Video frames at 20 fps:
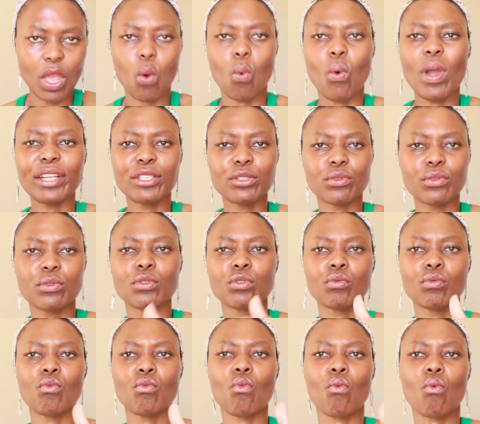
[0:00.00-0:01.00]
where do
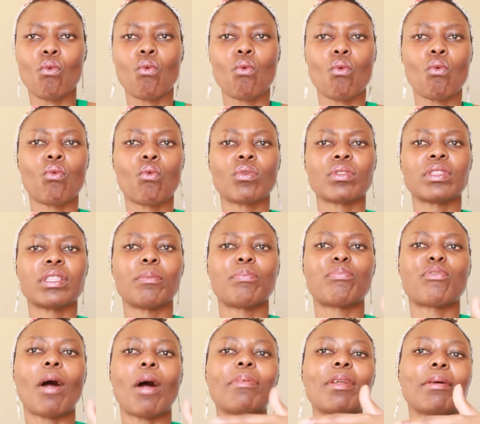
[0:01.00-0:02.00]

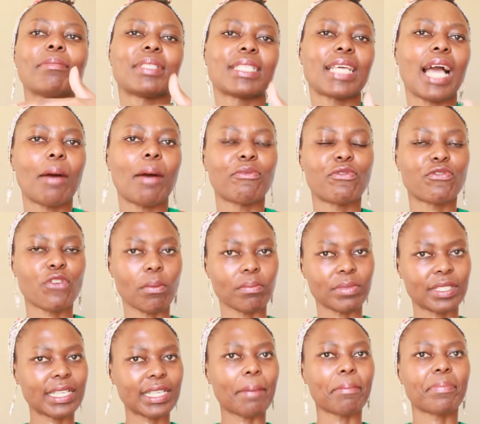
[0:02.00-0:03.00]
problems come from?
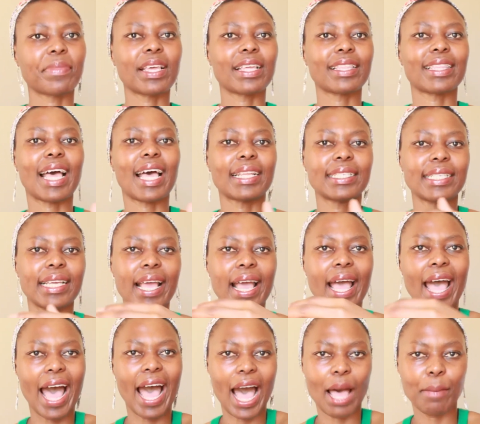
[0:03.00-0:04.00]
Something that
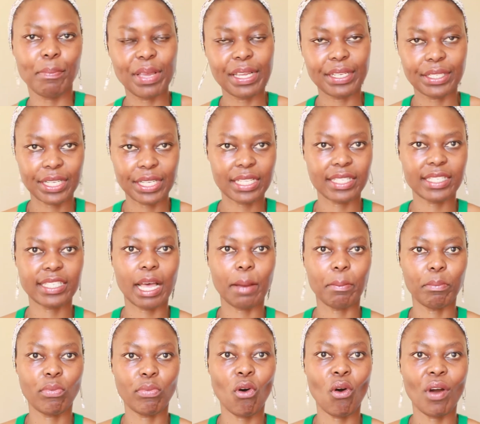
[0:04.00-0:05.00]
happened at
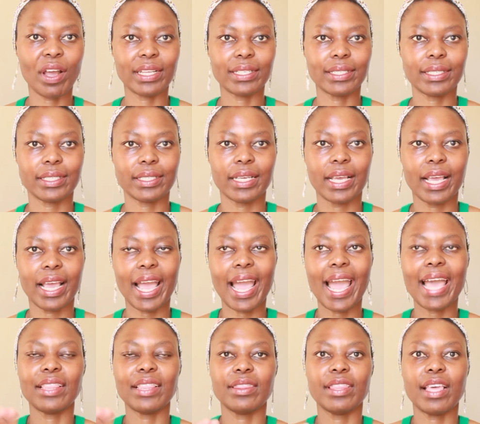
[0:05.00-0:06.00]
some point,
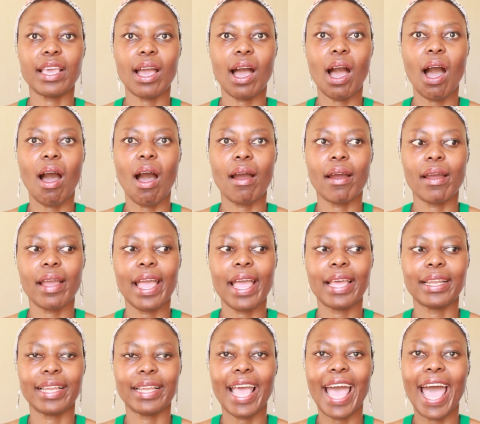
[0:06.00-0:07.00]
and they are
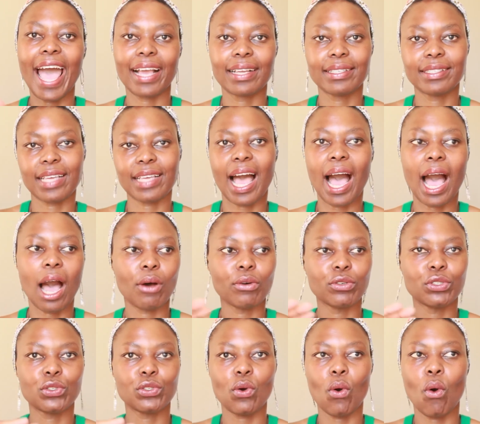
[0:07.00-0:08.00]
an act
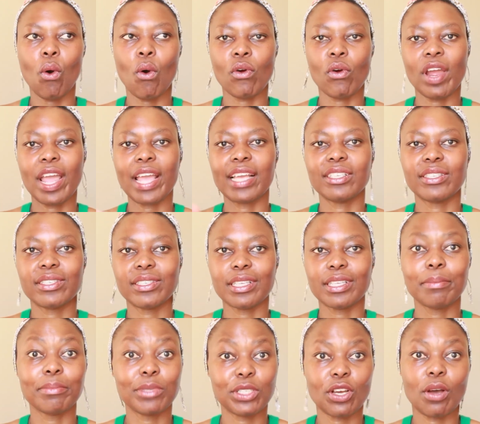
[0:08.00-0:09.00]
out or a
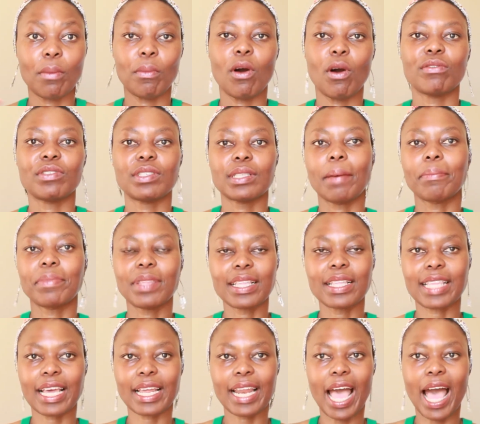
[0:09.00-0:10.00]
symptom of something
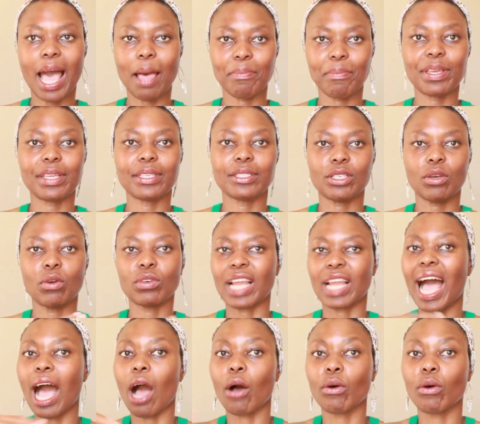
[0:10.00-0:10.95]
that happened, or an